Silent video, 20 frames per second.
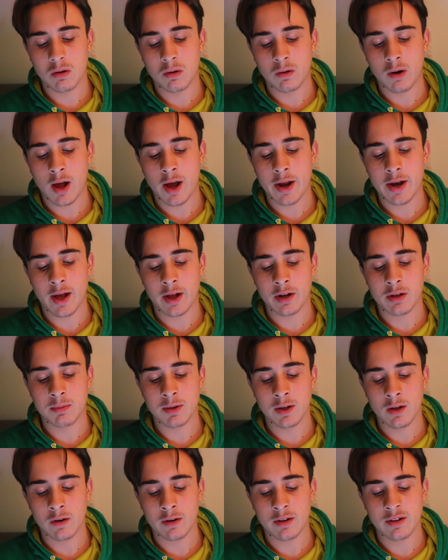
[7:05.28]
alright now, to
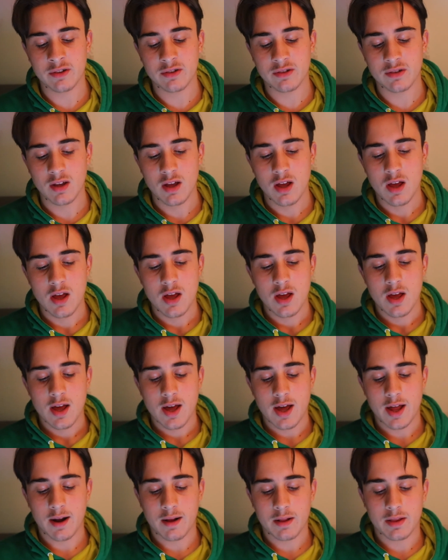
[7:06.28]
be honest.
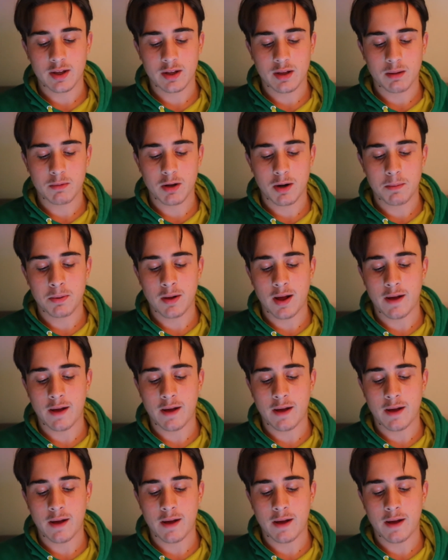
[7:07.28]
And I think I'm going to